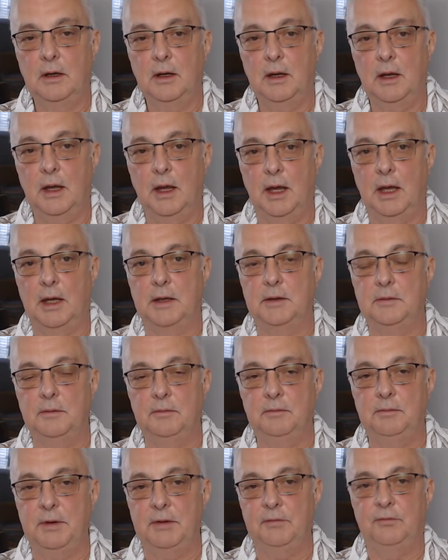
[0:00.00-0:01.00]

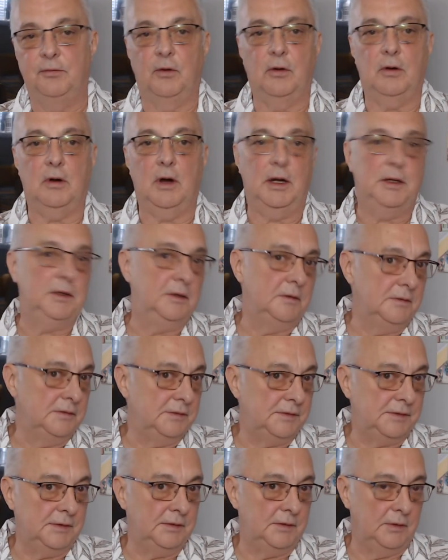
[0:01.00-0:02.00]
And before I
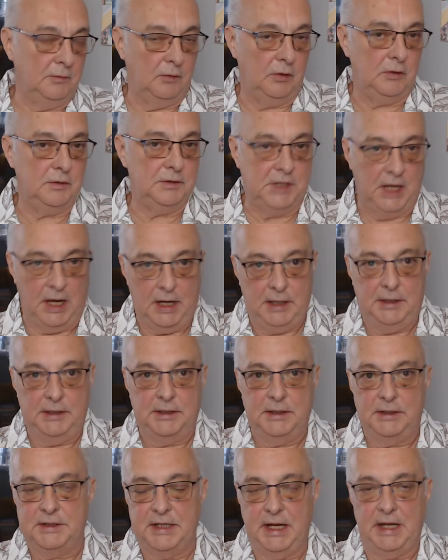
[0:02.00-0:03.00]
use the word
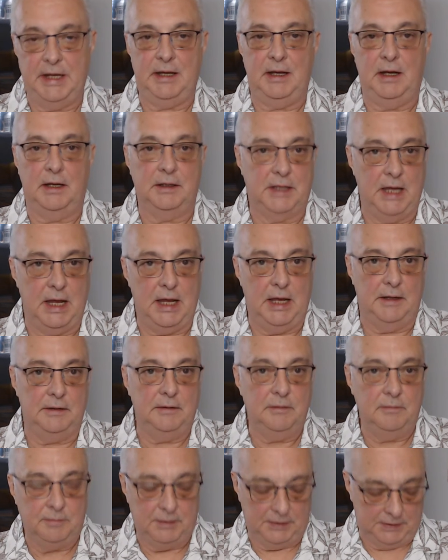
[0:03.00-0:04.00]
Canada Day
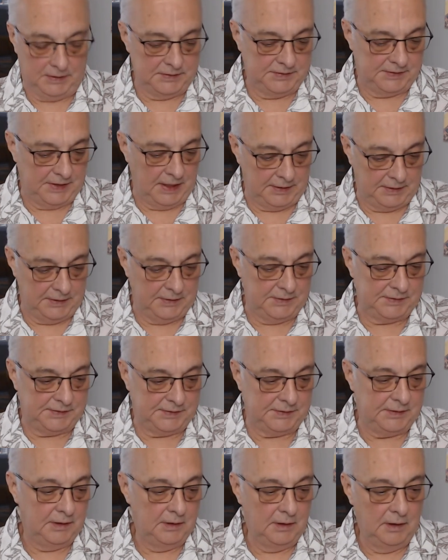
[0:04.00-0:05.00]
again, because that
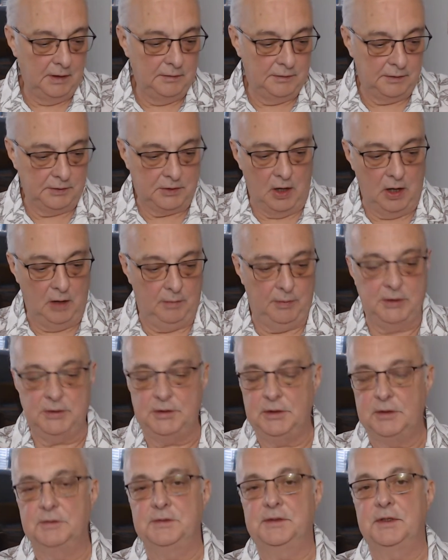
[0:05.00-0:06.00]
is the common
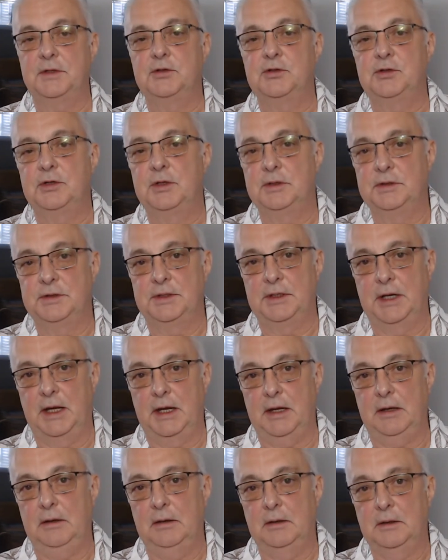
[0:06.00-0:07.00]
usage
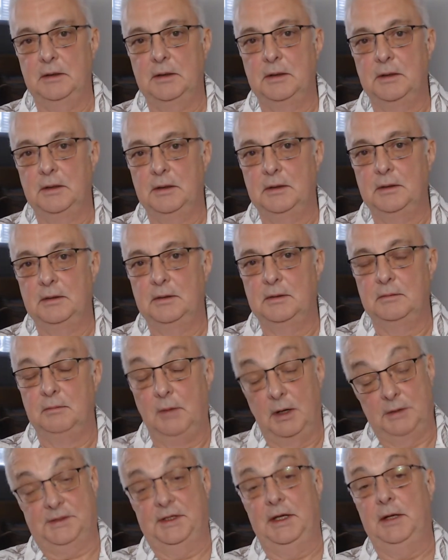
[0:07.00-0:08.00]
today,
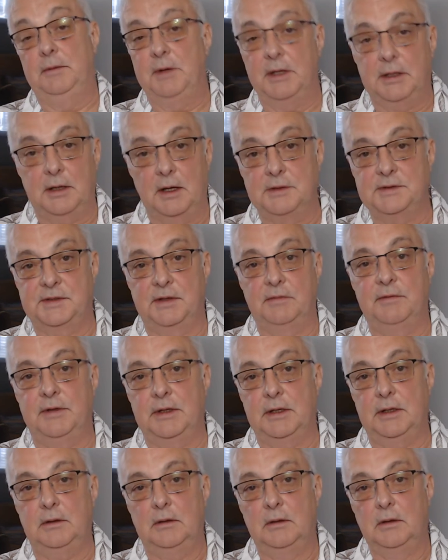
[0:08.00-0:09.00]
mostly because of
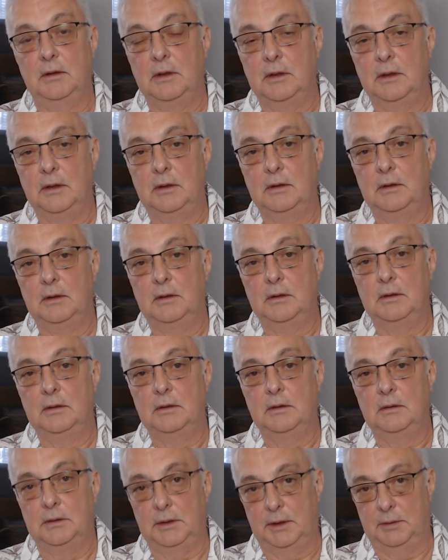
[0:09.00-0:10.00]
the
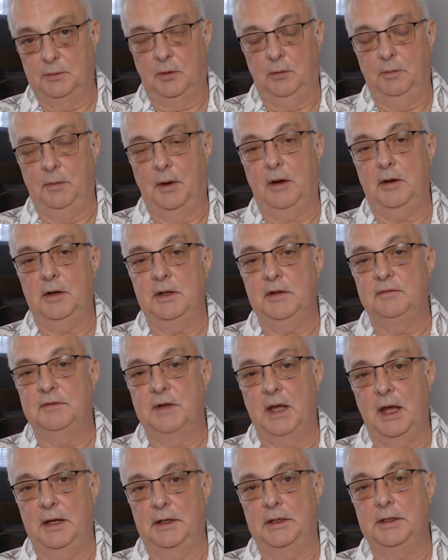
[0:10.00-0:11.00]
Liberal Party of
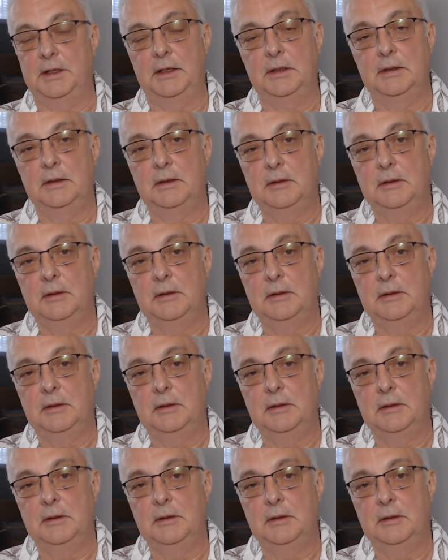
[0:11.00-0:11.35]
Canada,